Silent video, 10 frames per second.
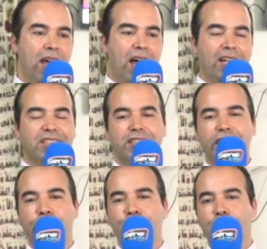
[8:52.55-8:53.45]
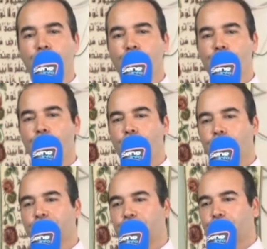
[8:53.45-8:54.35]
I see a flow
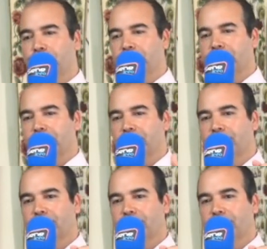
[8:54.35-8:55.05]
of students.